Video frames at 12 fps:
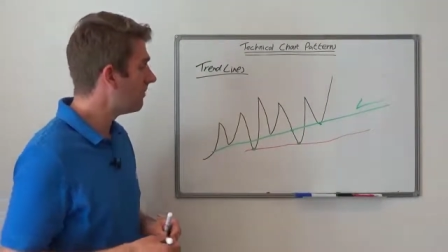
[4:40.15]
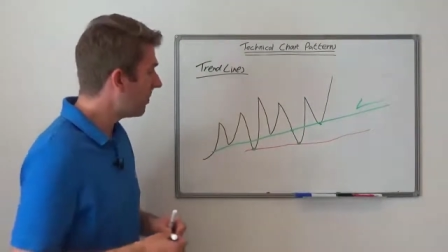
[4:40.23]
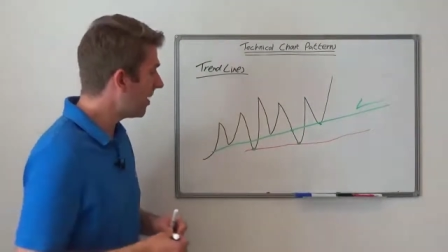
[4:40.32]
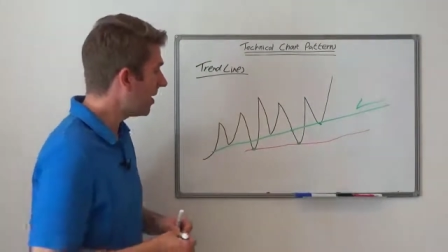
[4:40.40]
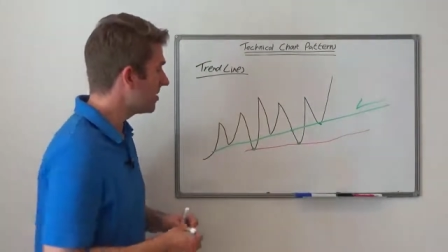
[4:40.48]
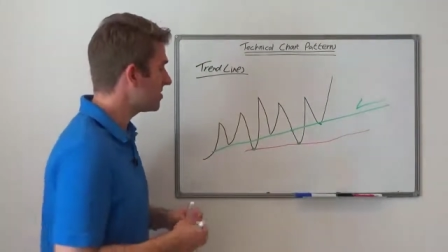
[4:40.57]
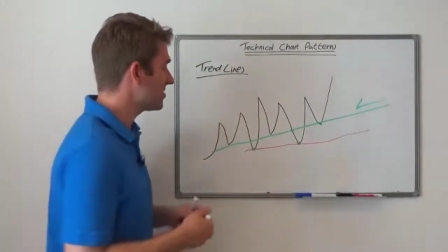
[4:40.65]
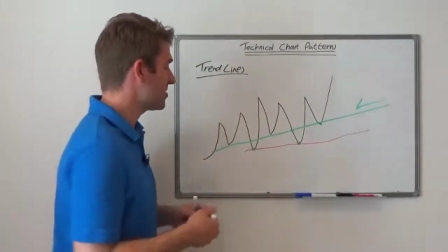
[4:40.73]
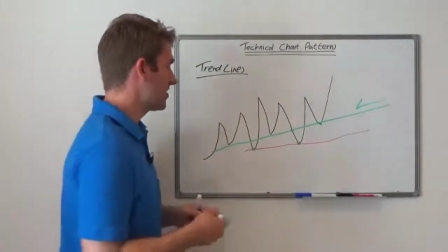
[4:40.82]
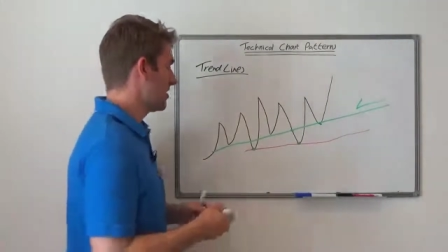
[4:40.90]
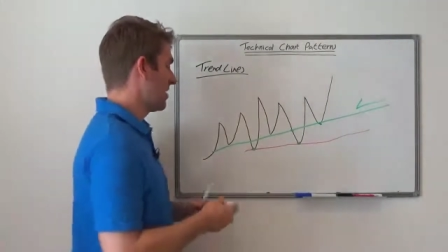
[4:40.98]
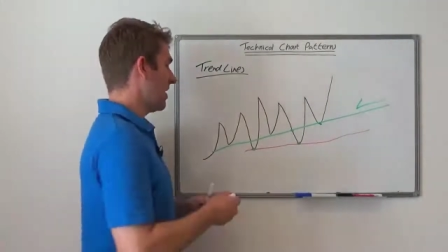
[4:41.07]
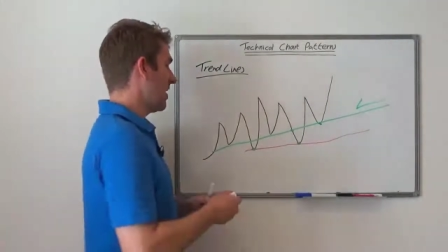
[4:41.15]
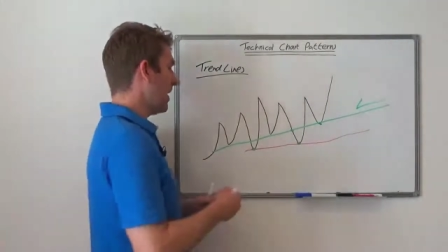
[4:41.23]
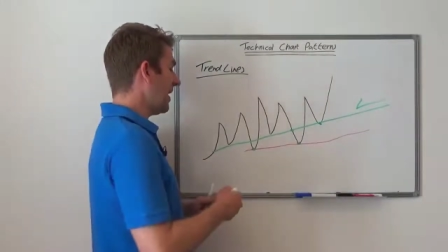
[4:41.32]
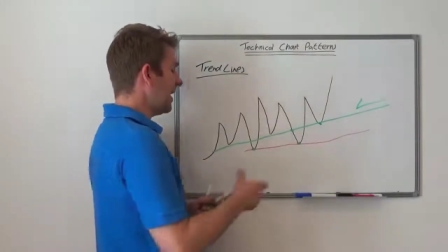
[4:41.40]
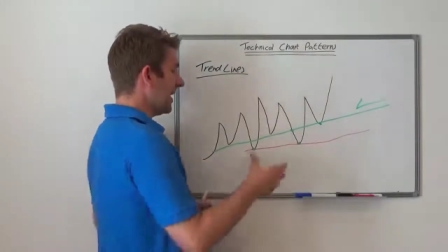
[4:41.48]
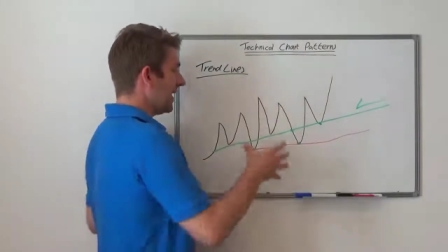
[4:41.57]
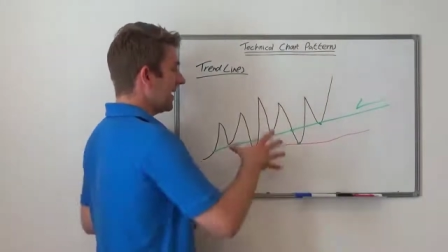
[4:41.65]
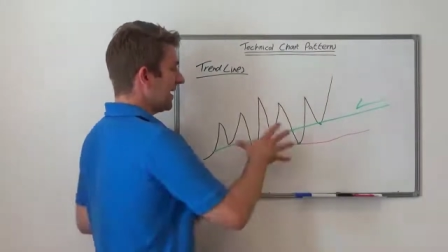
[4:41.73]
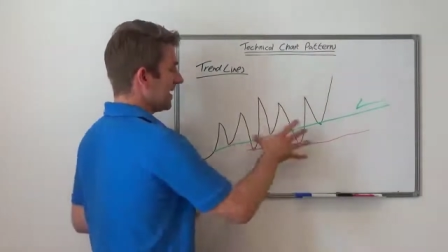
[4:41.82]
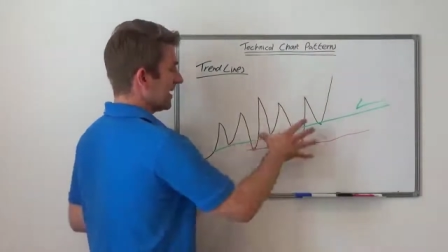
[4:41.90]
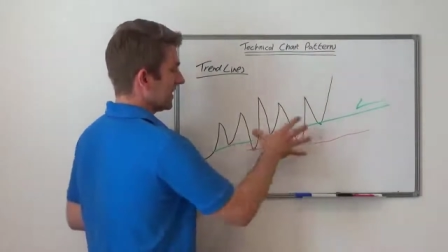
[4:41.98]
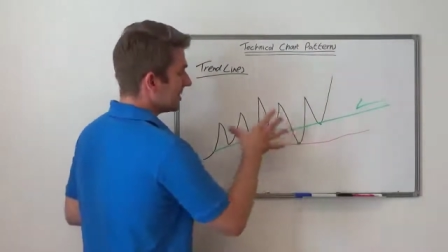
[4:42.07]
but I
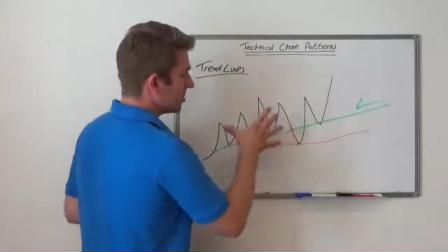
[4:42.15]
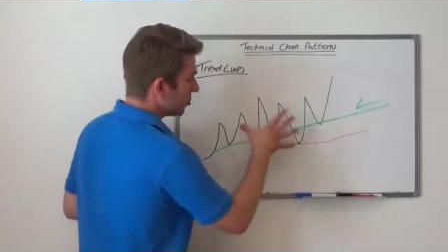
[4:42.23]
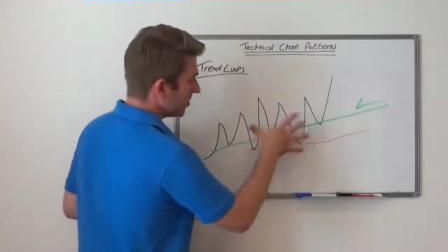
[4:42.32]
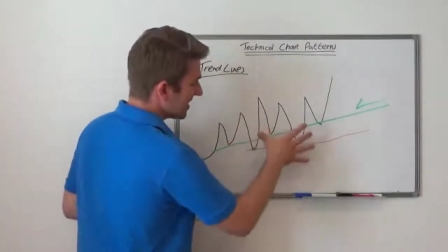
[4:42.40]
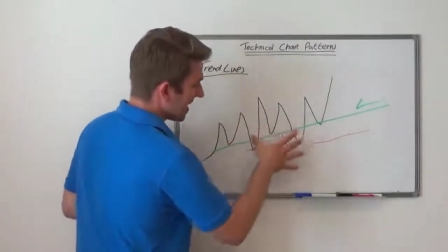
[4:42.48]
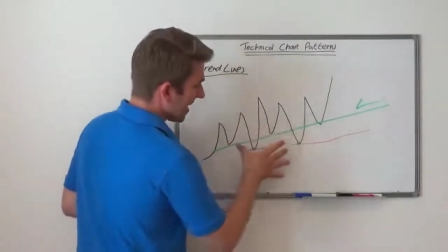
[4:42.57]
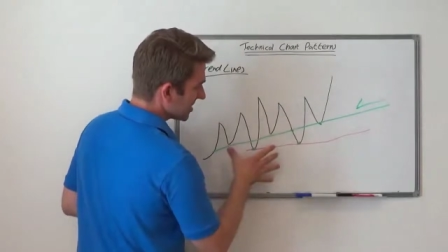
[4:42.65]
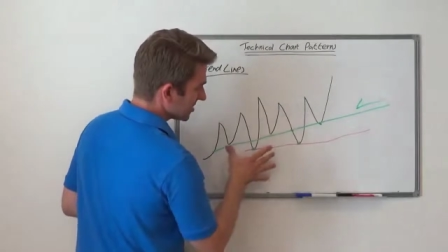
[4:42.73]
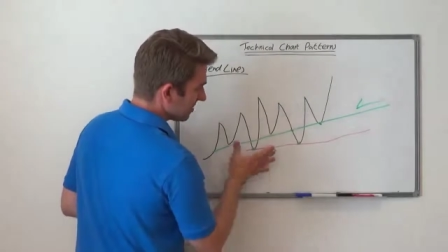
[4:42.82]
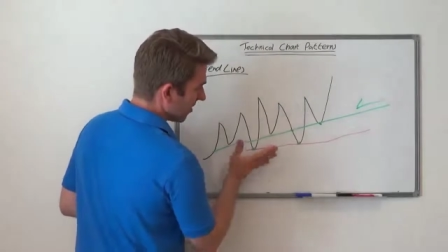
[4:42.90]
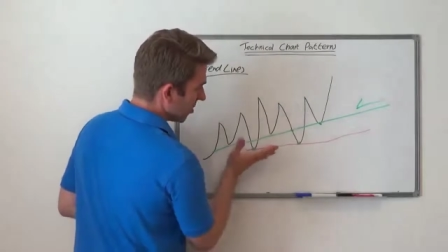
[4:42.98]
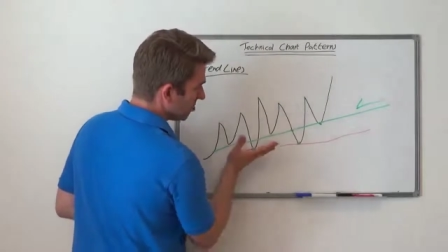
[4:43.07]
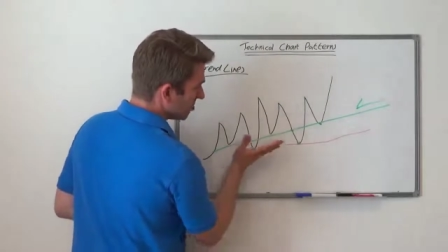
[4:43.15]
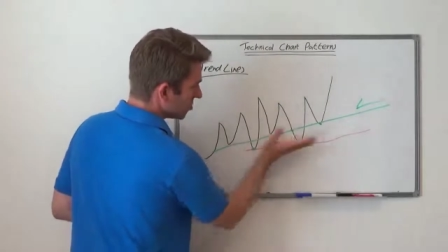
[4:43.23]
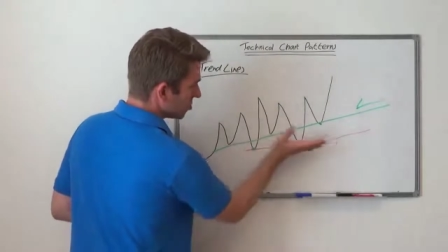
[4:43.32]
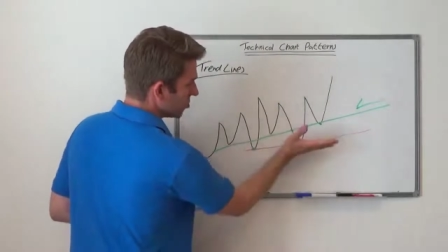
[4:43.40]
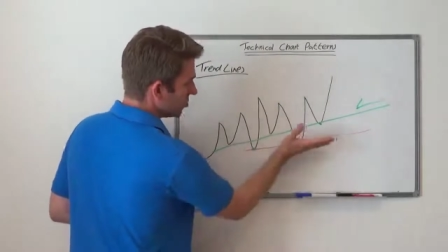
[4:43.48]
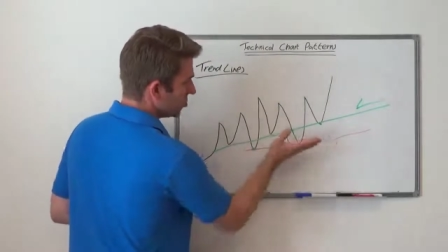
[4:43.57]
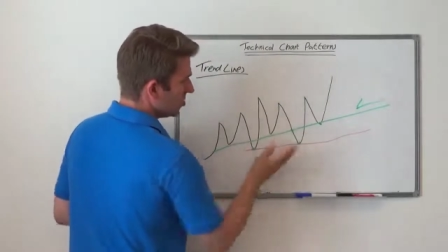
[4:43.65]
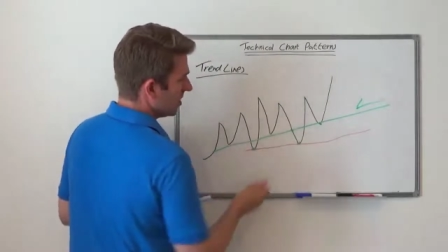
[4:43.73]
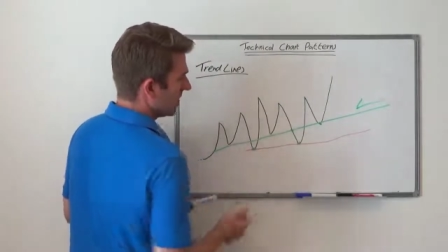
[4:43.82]
like doing that as opposed to